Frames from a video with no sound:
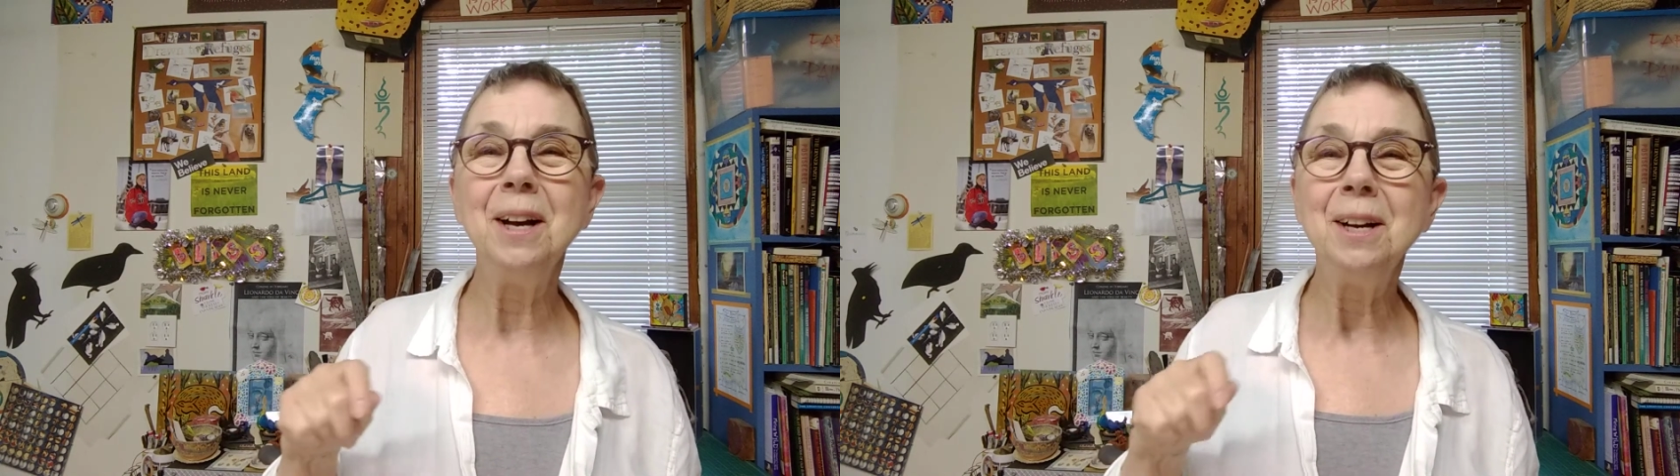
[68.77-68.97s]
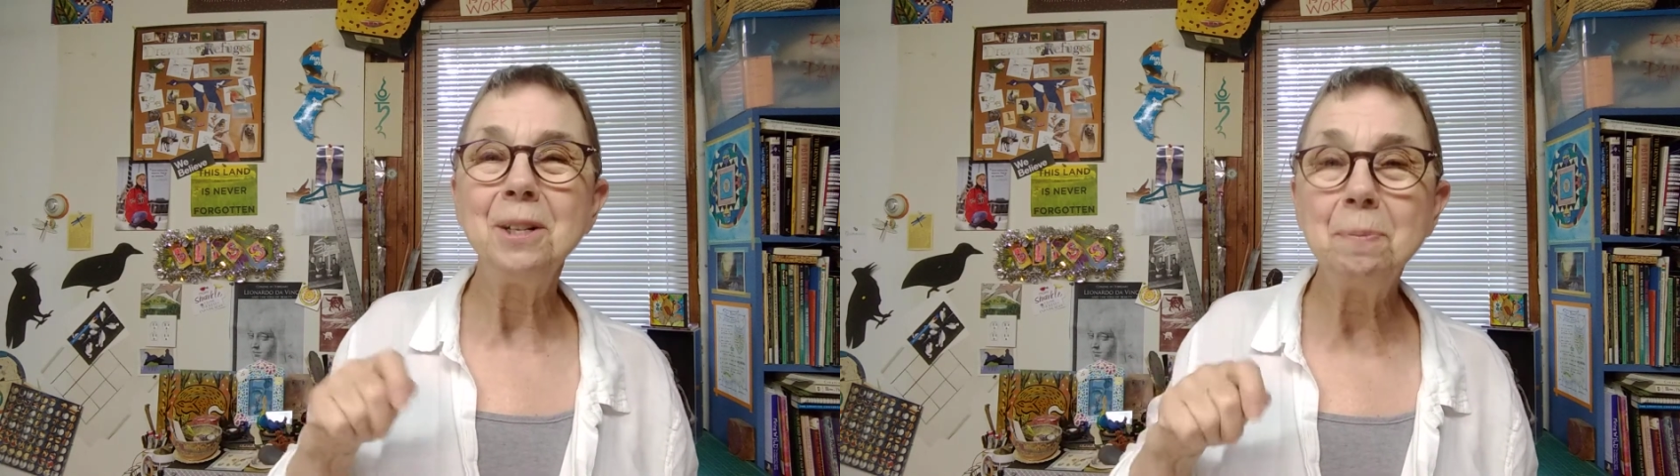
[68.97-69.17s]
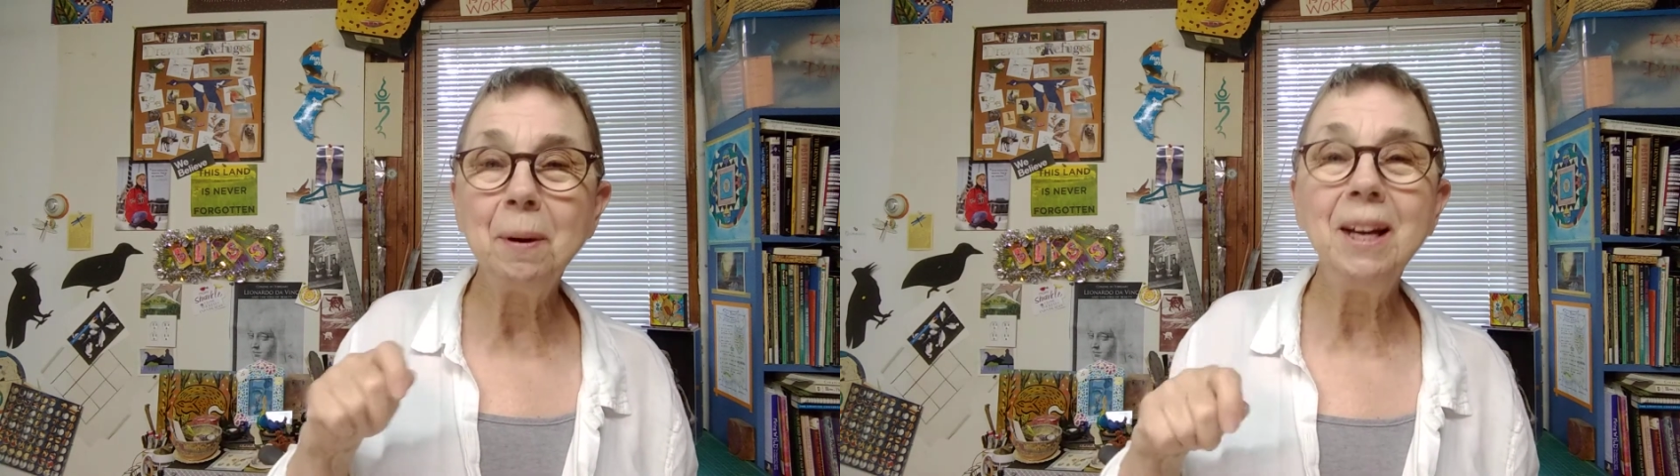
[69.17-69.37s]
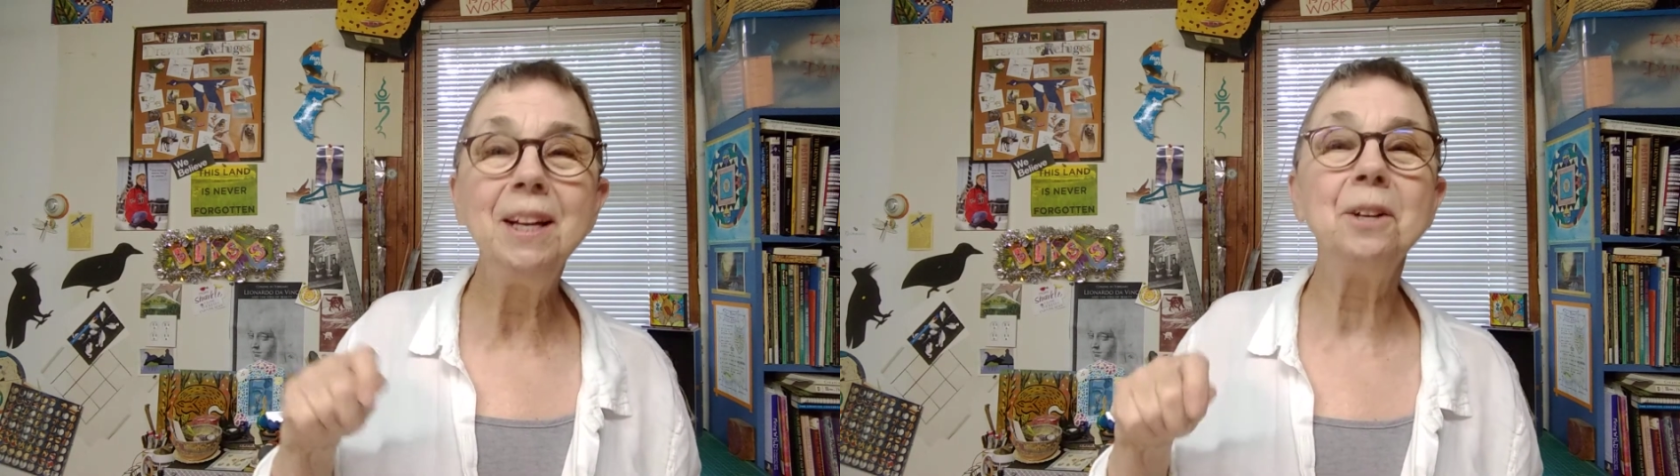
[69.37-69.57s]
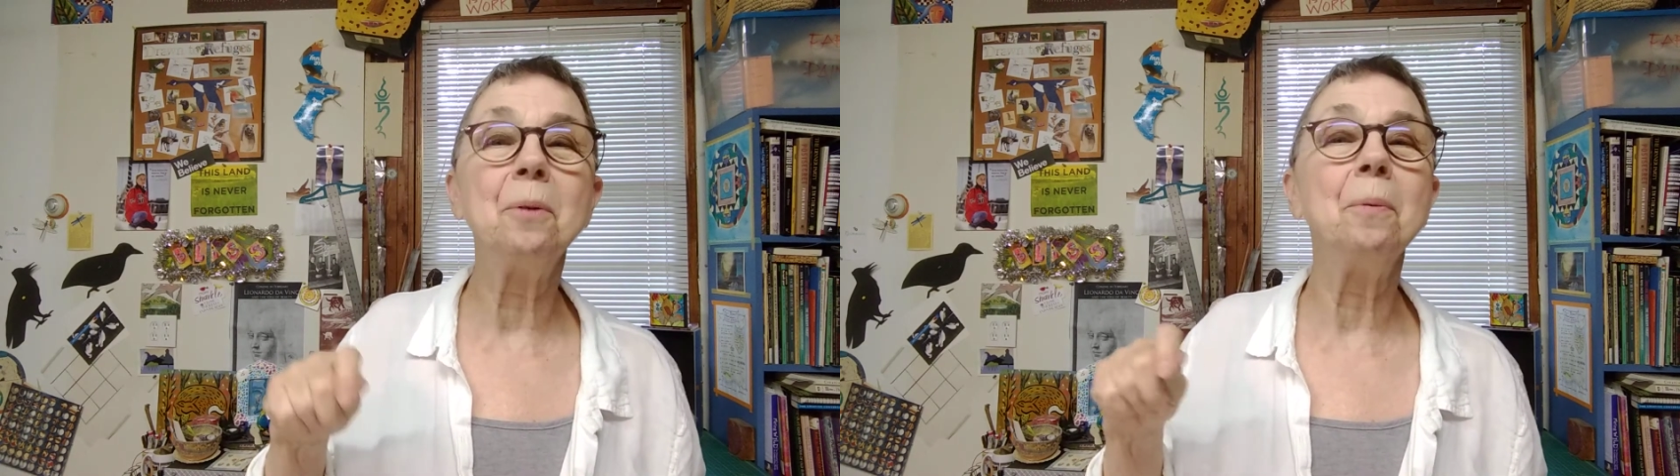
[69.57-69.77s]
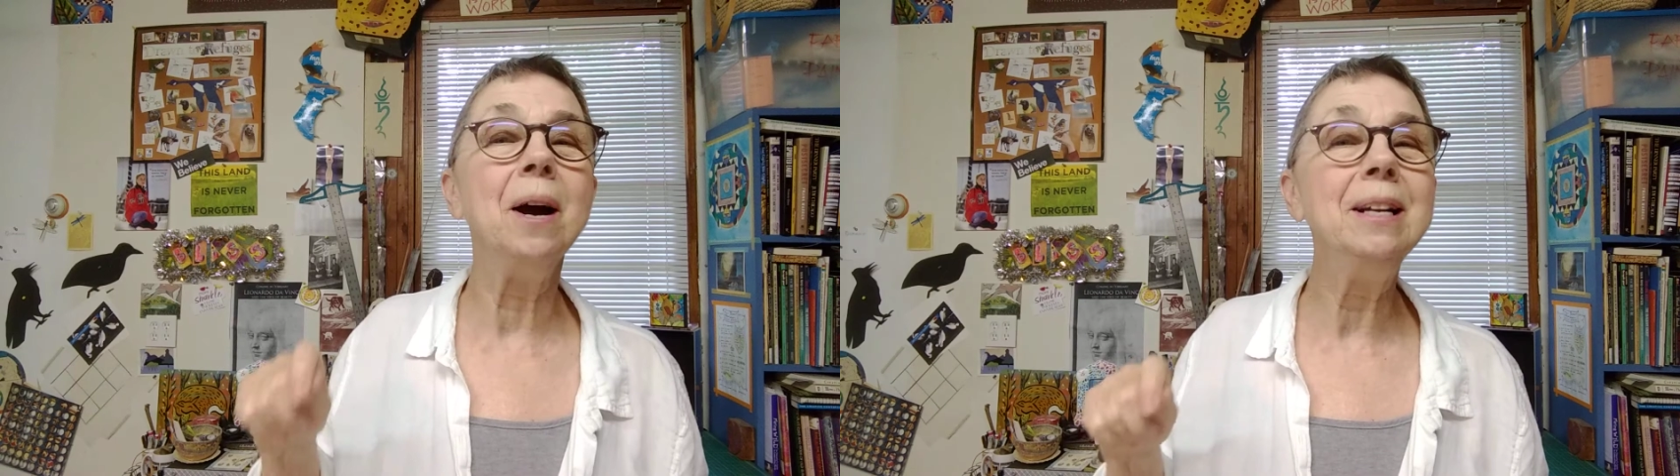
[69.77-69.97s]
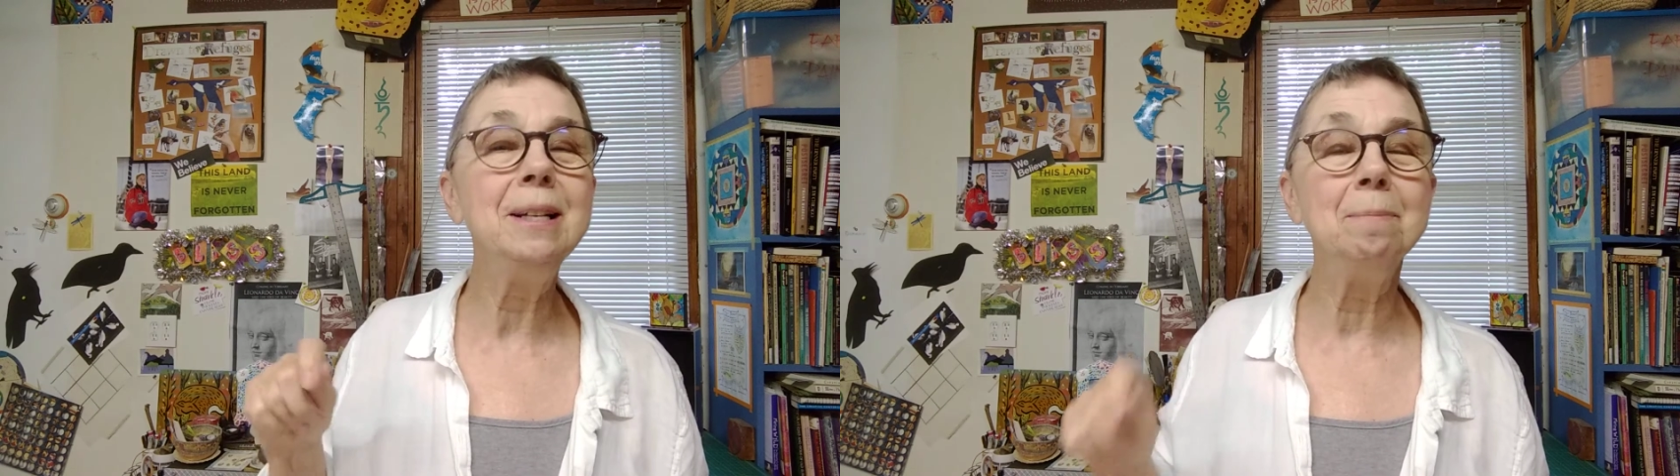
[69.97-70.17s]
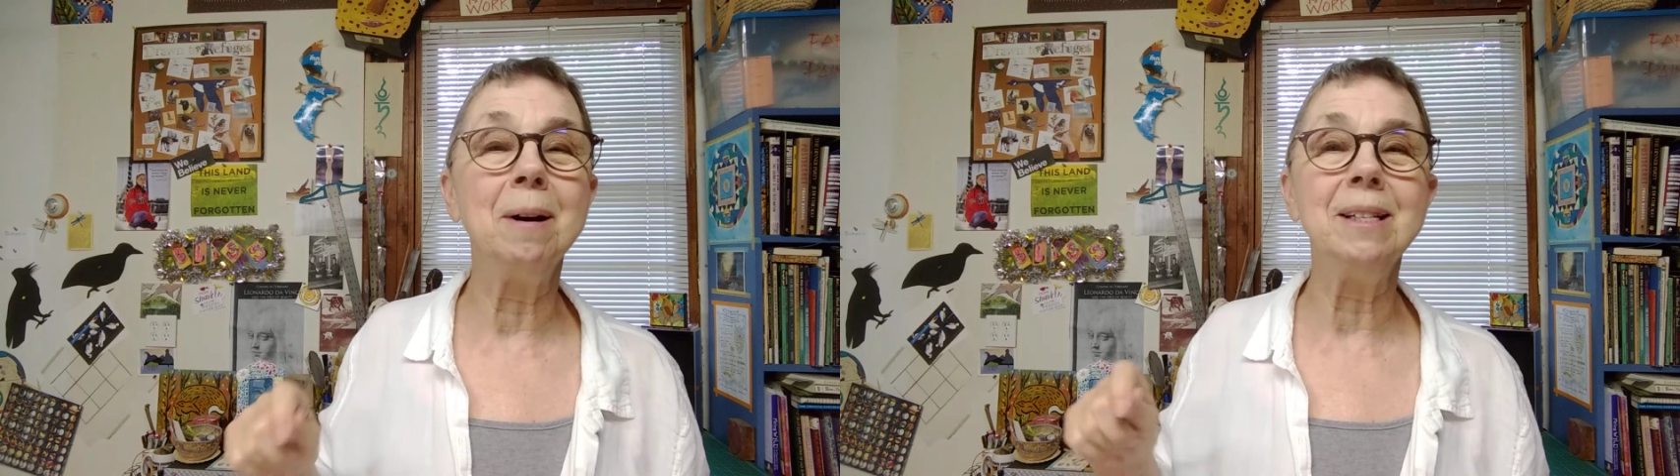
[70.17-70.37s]
just beginning to write
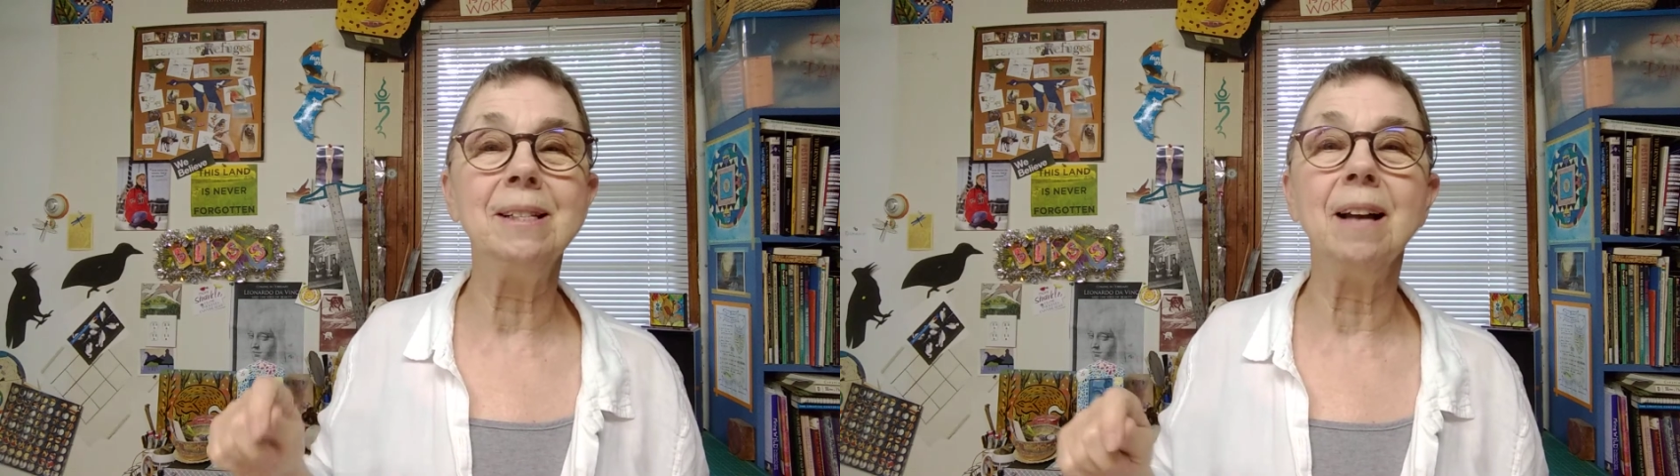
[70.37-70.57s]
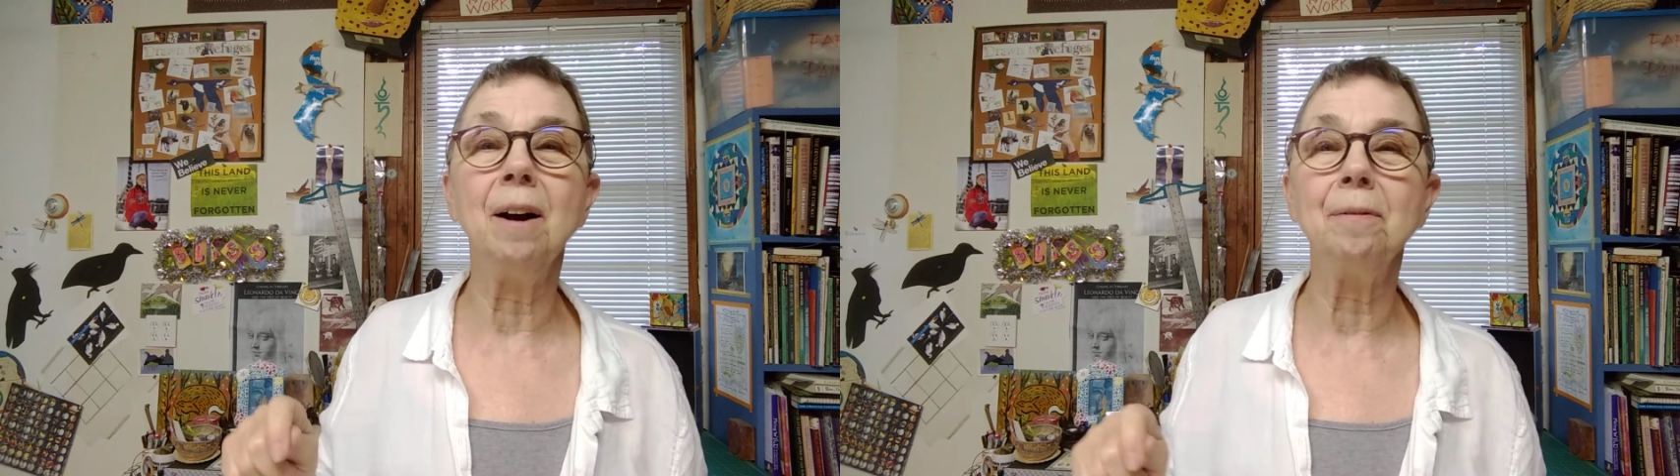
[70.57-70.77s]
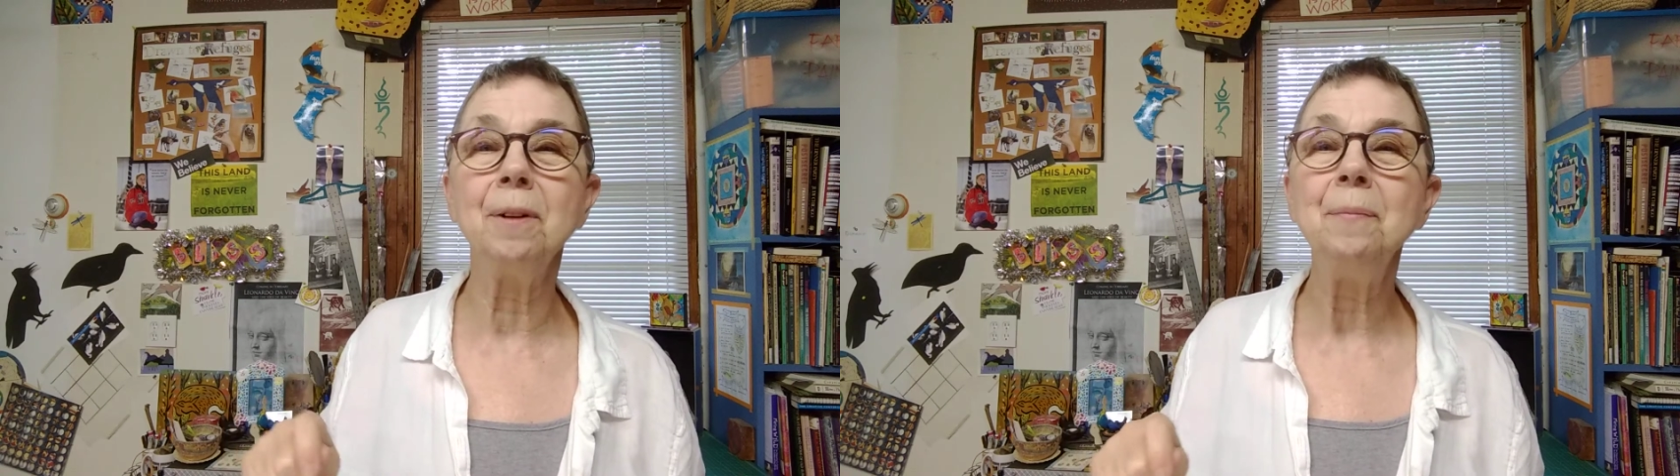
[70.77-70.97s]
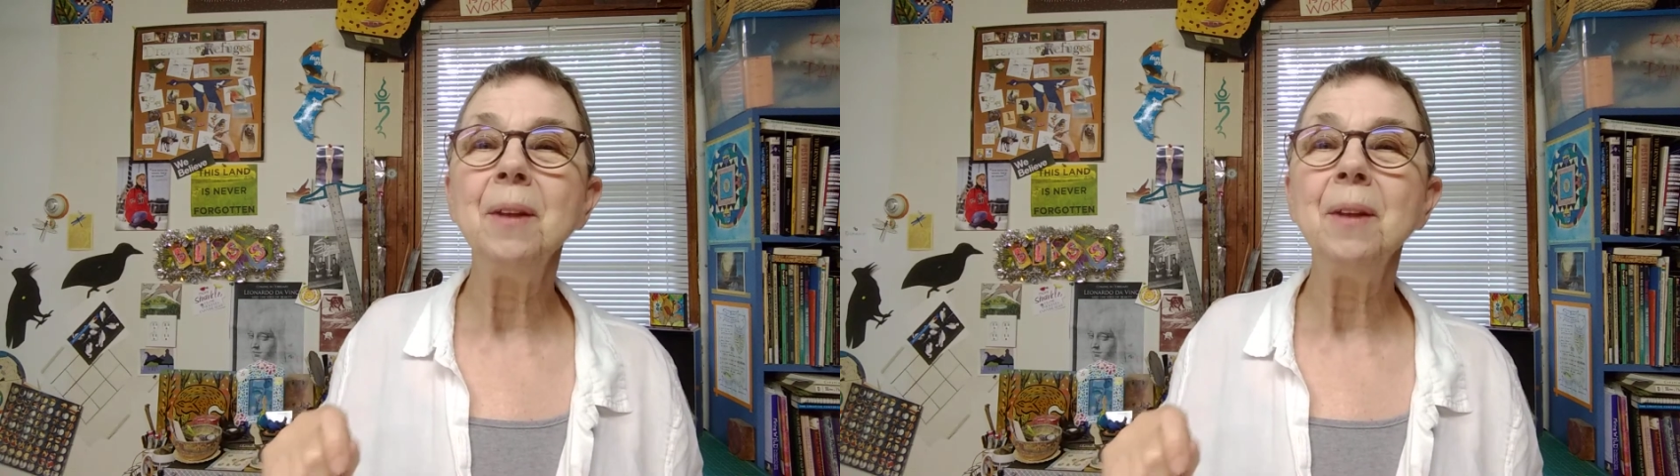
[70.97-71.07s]
to myself.